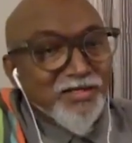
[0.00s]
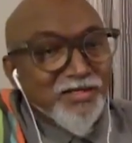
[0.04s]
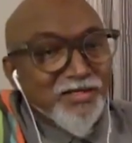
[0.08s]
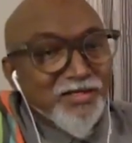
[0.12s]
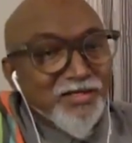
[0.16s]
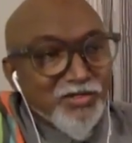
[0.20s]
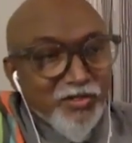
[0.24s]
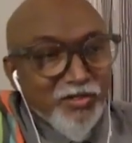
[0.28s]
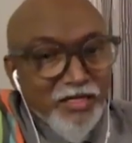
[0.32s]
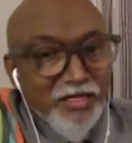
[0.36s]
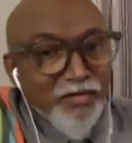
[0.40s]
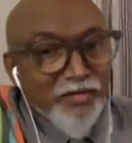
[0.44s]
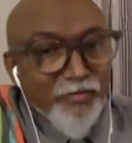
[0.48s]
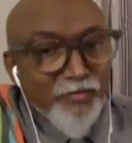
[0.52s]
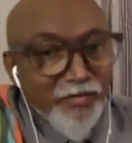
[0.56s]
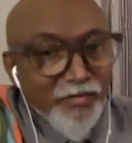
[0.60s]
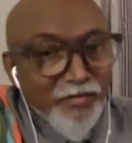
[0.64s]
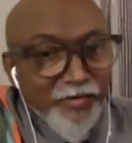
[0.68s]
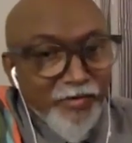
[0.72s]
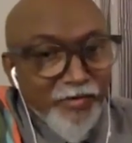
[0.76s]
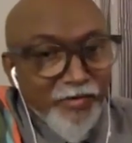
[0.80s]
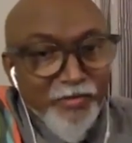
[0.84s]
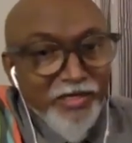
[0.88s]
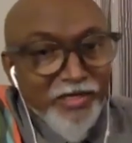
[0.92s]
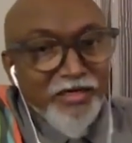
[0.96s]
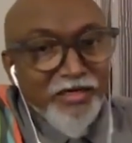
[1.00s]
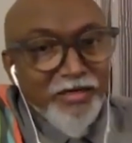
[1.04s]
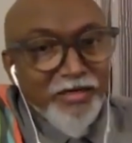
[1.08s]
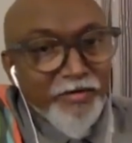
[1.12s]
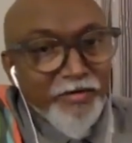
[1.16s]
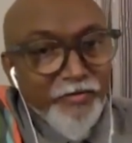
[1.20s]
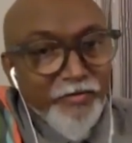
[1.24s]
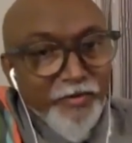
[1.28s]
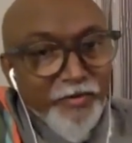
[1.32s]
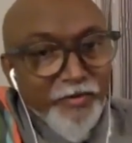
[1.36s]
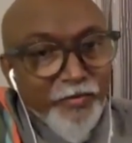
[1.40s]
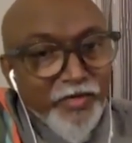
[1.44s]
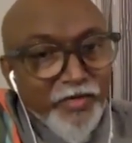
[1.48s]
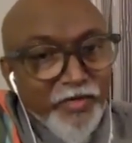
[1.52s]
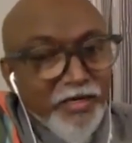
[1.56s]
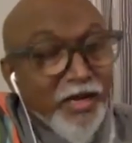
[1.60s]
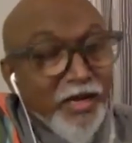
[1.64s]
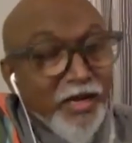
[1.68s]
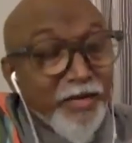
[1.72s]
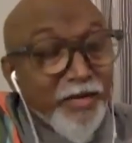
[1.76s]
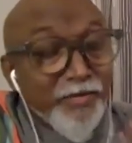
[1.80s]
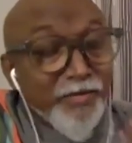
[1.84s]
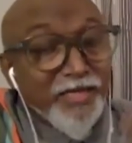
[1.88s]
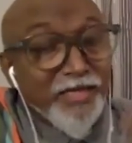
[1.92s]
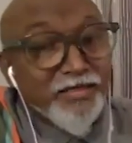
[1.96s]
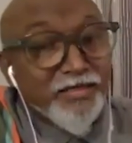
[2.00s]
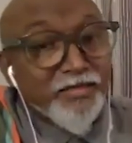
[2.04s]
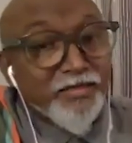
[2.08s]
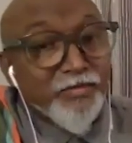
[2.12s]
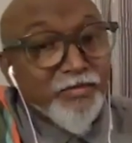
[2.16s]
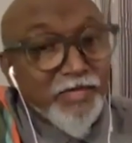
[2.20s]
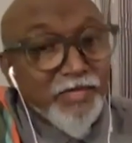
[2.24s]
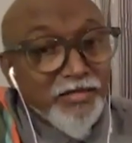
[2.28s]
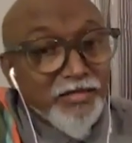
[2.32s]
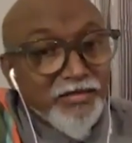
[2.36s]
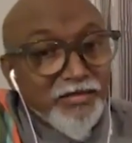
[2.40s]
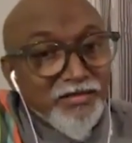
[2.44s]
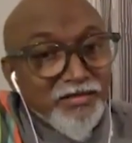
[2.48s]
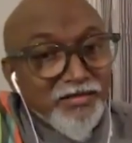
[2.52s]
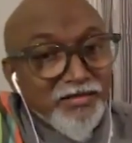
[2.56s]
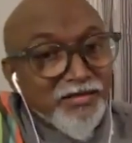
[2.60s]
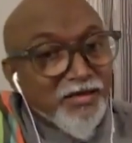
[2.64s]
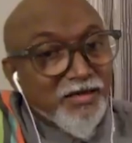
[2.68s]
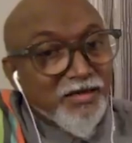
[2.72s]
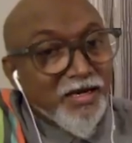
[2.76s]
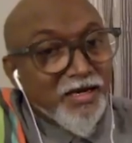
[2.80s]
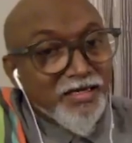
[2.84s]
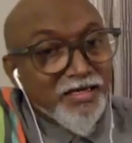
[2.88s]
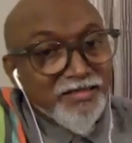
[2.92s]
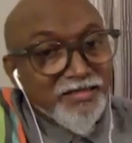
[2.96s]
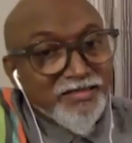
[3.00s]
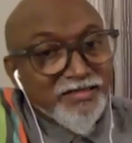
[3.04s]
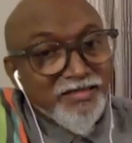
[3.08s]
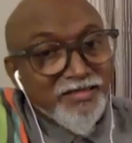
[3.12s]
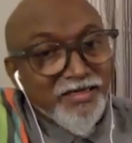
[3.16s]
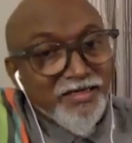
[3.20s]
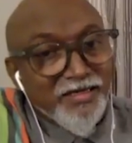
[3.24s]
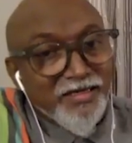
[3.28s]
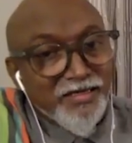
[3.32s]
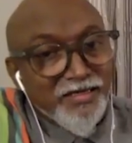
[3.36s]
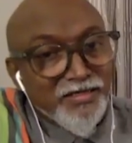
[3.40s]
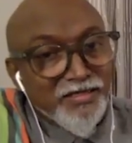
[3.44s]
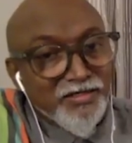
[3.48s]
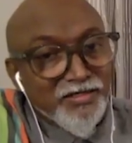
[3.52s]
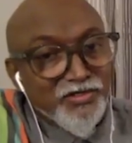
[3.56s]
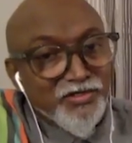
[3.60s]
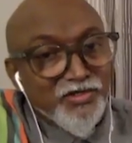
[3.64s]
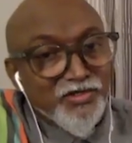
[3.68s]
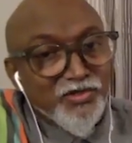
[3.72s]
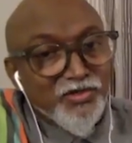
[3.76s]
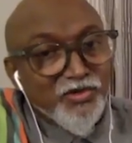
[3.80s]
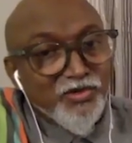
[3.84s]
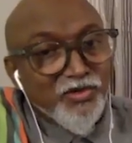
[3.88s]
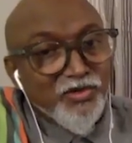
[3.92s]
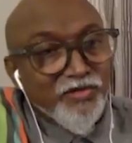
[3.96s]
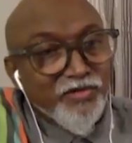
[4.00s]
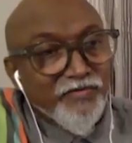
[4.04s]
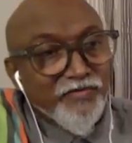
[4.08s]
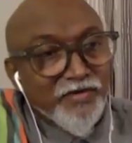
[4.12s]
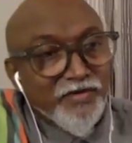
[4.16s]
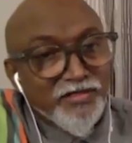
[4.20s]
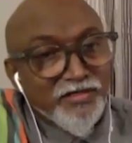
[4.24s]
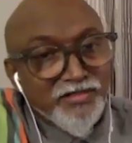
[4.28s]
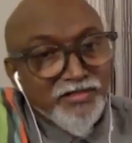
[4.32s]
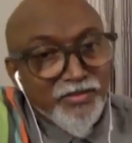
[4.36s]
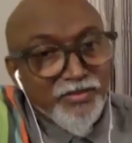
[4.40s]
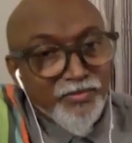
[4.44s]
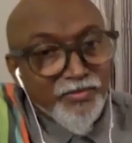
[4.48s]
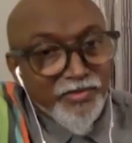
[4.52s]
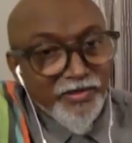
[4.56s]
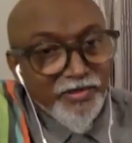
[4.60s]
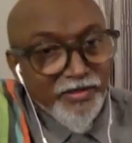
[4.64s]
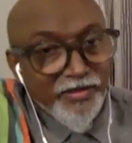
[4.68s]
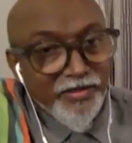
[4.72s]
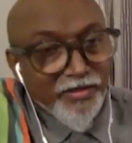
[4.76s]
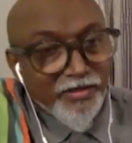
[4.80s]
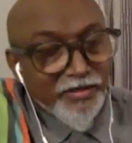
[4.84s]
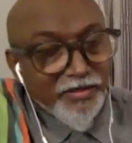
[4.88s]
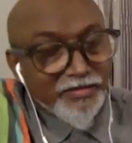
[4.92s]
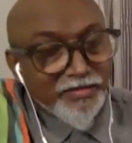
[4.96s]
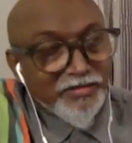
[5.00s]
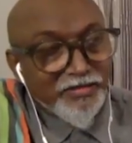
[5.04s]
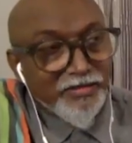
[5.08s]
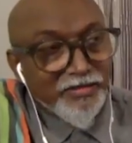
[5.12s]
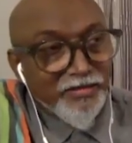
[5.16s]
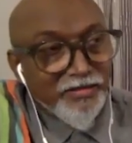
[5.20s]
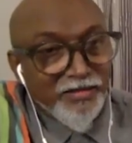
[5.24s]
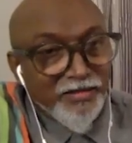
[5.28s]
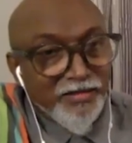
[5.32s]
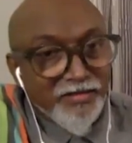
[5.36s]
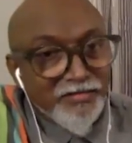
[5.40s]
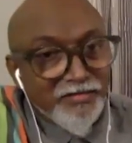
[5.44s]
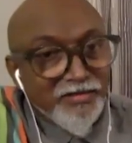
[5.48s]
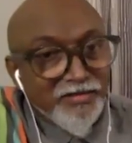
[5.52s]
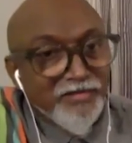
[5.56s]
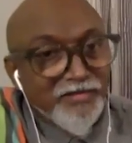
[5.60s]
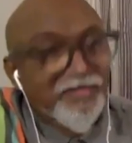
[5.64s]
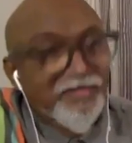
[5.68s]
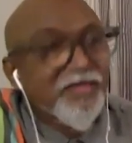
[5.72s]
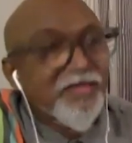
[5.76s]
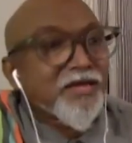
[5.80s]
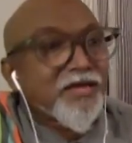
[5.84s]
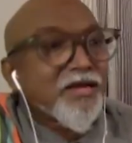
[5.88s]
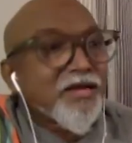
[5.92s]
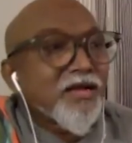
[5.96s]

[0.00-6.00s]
So then immediately we, I met him at uh, ICA Institute of Contemporary Art in London.